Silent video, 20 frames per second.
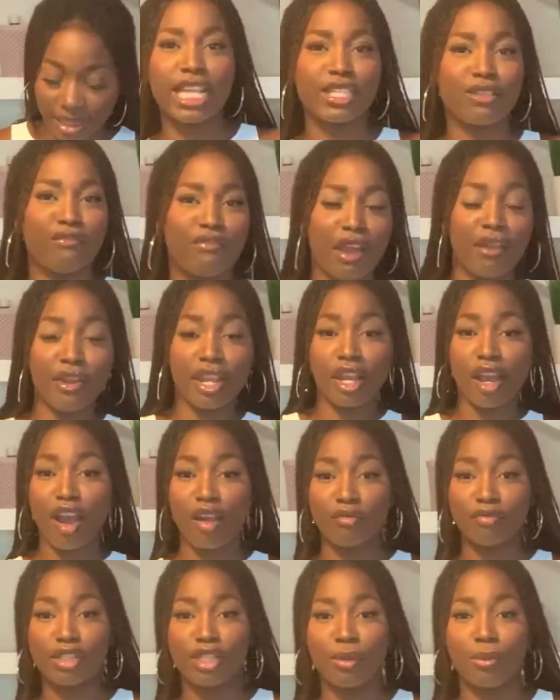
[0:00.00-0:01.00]
It's very
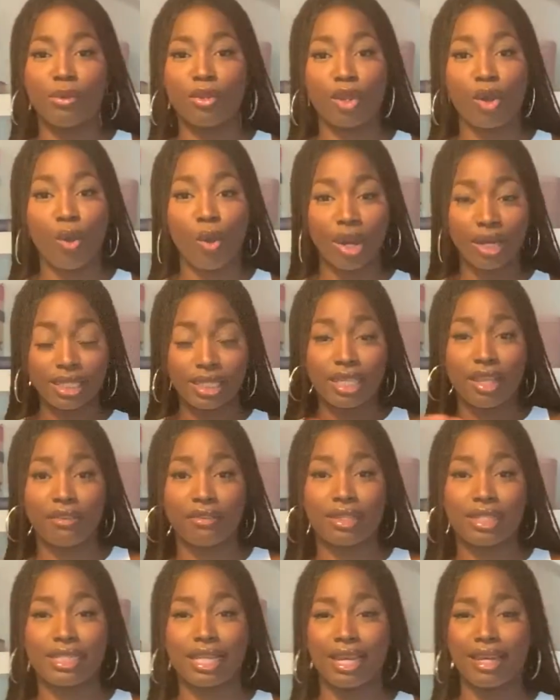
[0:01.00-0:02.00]
comfortable. The quality of
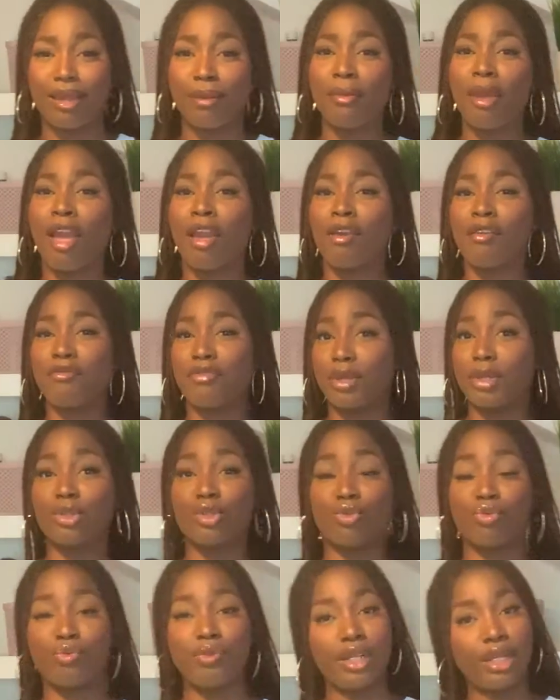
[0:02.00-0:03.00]
the denim
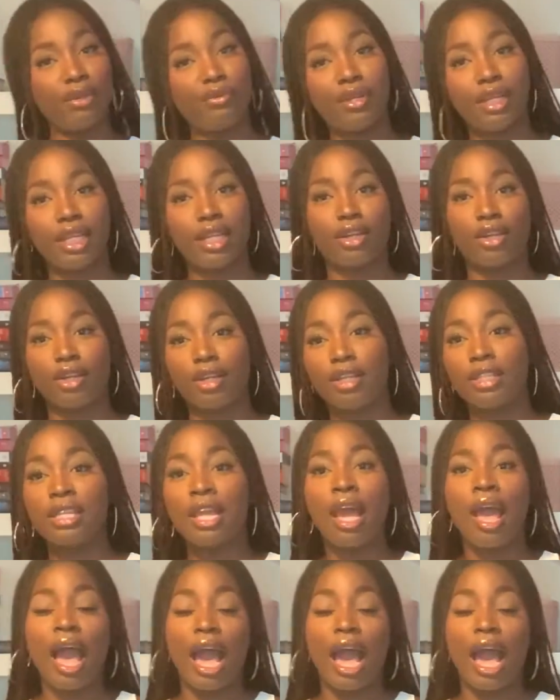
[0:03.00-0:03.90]
feels really, really good.